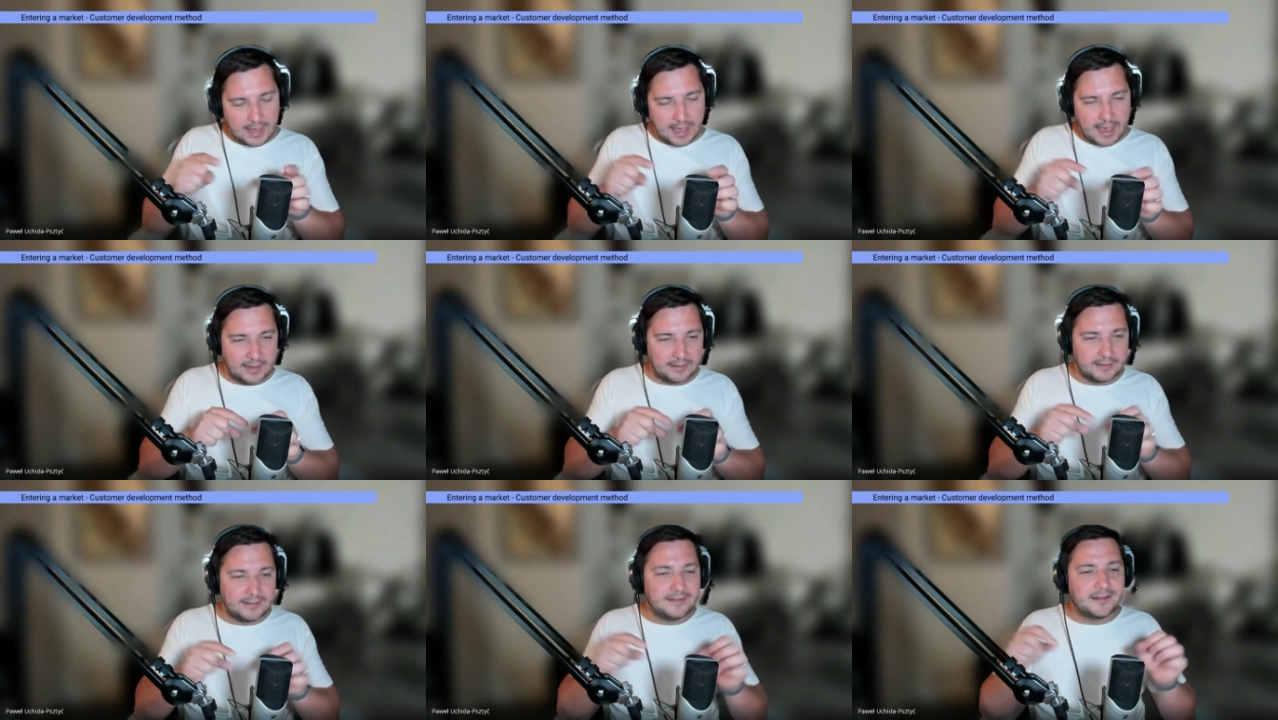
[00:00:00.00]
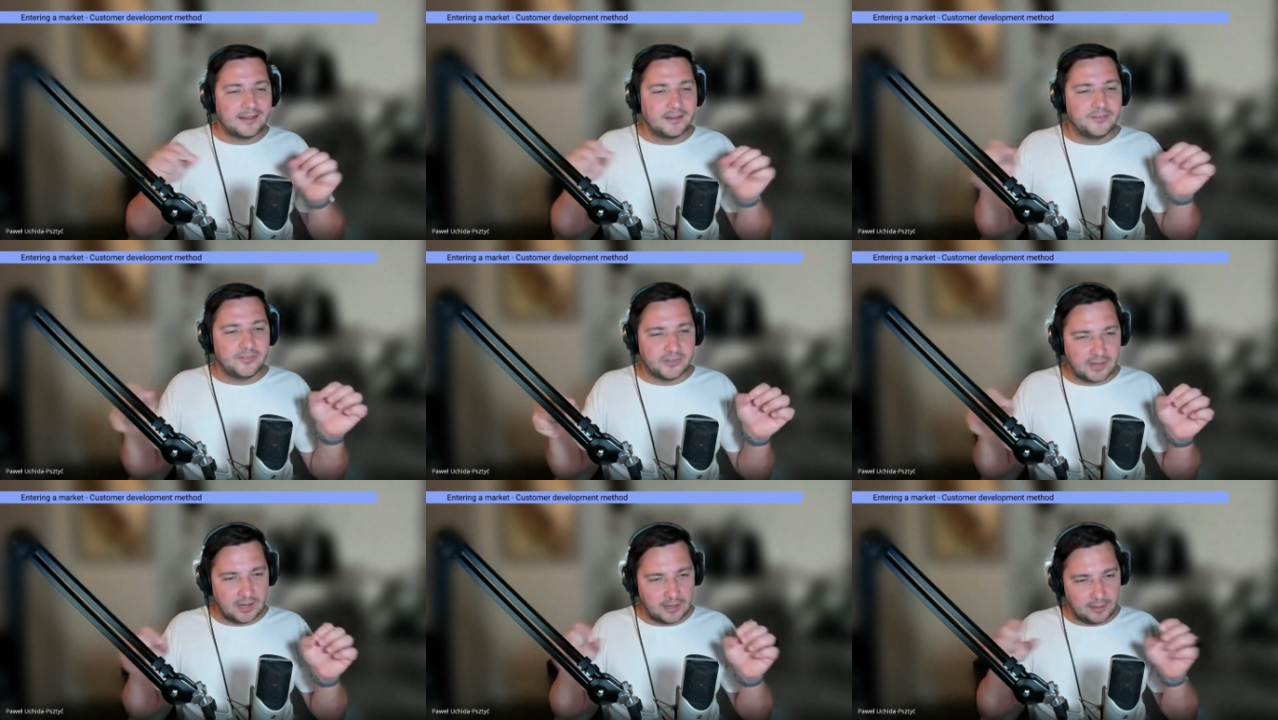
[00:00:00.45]
and it can
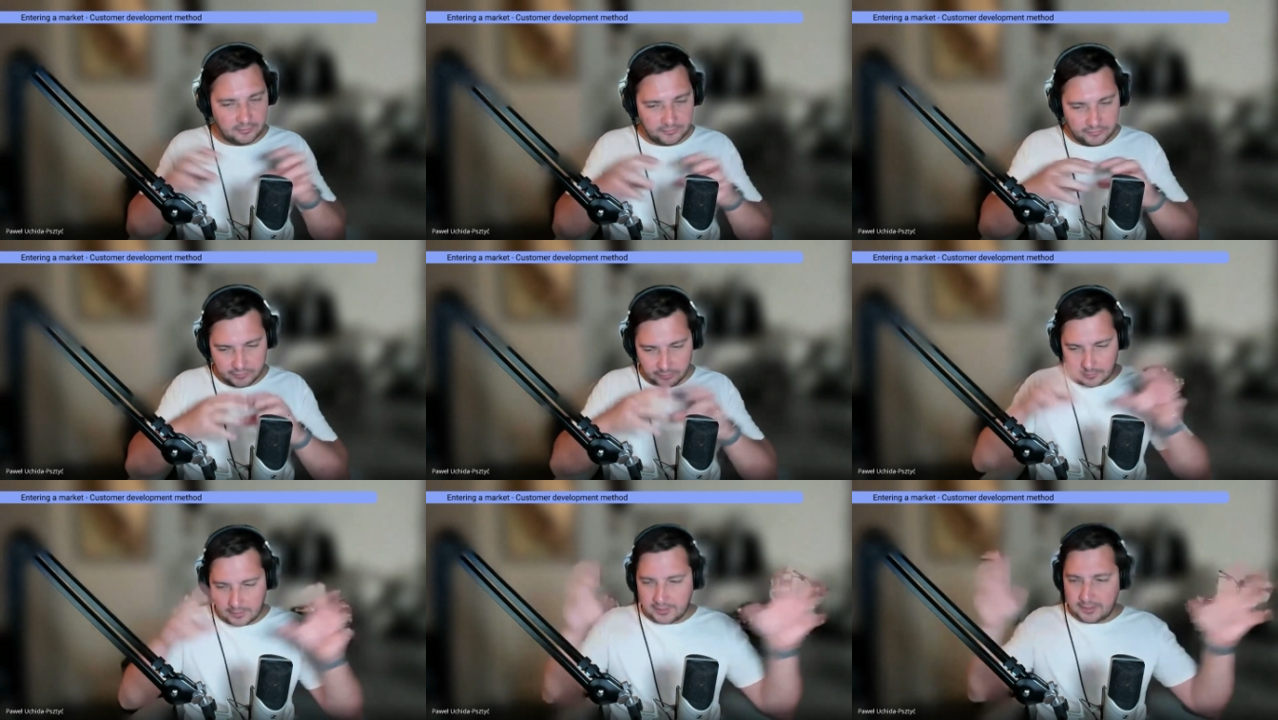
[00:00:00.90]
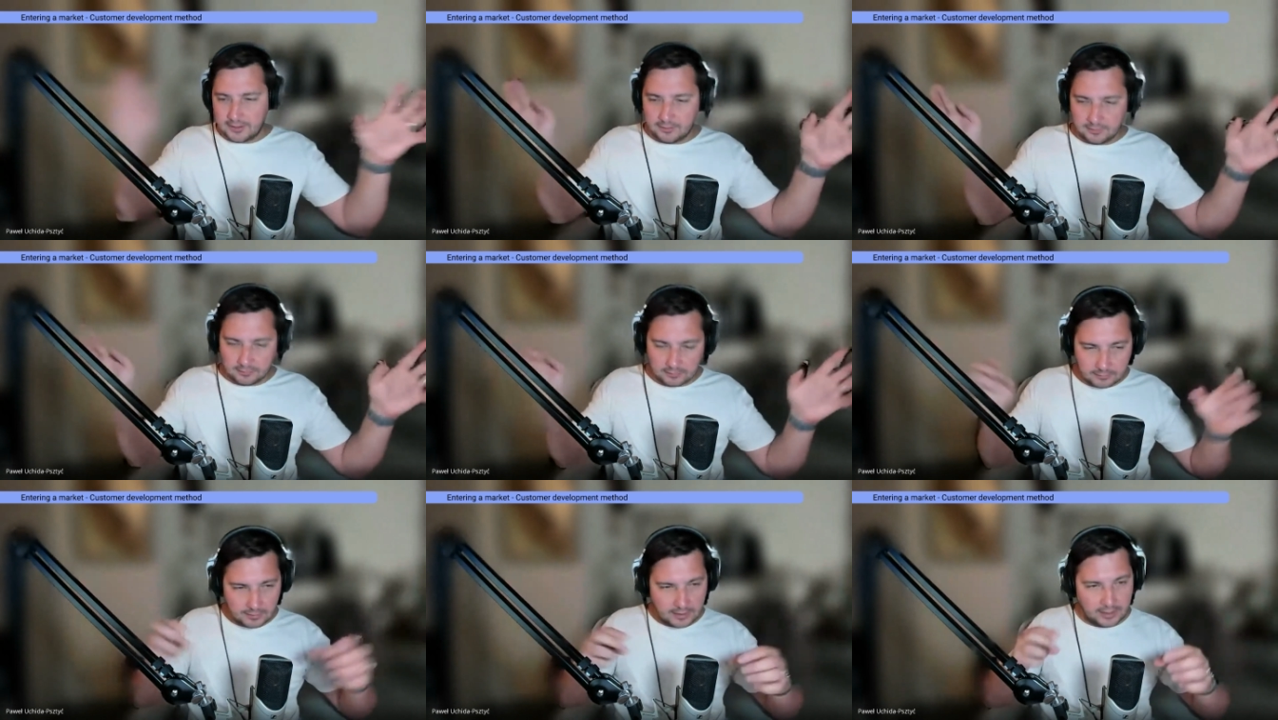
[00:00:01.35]
scale, so I
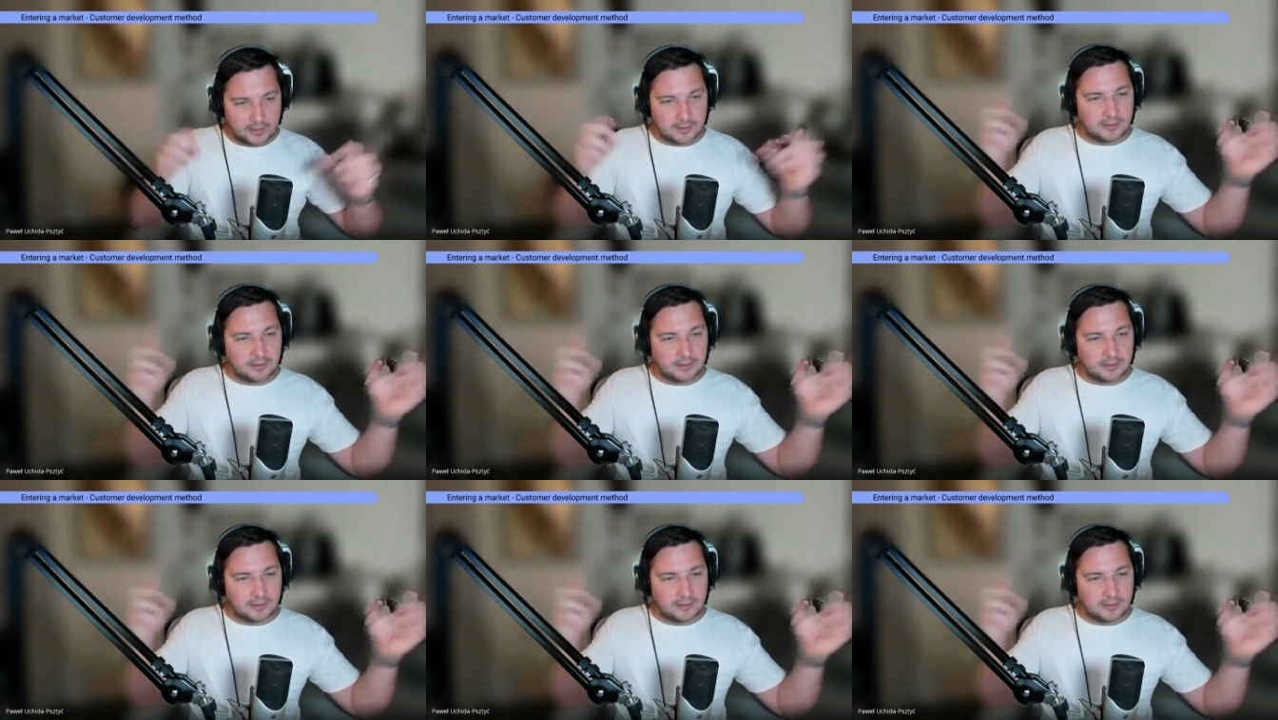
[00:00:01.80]
can